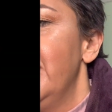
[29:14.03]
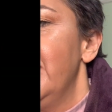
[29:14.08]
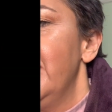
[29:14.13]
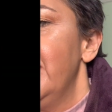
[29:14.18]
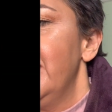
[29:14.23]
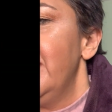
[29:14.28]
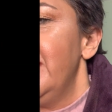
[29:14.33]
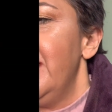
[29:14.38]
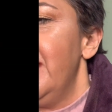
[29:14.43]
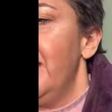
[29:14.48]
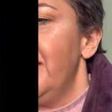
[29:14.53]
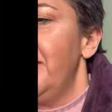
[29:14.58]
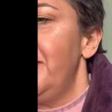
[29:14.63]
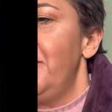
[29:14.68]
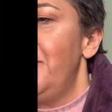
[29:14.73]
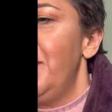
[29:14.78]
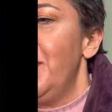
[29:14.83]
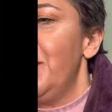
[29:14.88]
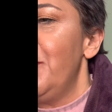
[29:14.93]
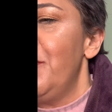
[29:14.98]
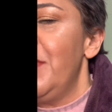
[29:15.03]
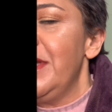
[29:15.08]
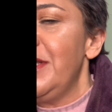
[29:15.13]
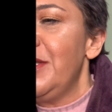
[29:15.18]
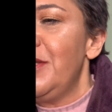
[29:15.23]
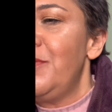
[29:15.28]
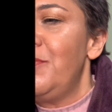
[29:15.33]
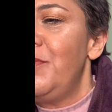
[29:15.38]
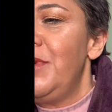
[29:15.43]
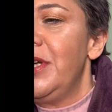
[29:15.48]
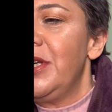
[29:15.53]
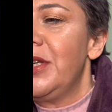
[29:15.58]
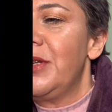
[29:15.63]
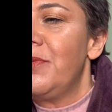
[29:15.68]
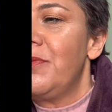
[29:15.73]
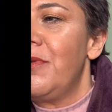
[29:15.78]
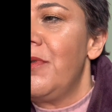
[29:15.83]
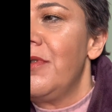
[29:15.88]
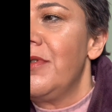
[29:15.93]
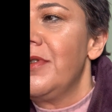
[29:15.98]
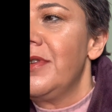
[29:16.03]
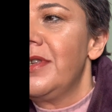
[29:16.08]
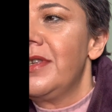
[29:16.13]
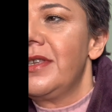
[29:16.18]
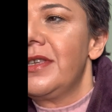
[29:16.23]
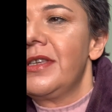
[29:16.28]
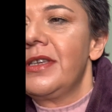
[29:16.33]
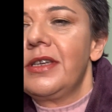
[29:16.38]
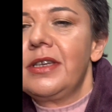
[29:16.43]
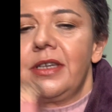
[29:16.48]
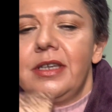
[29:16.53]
the other request, which was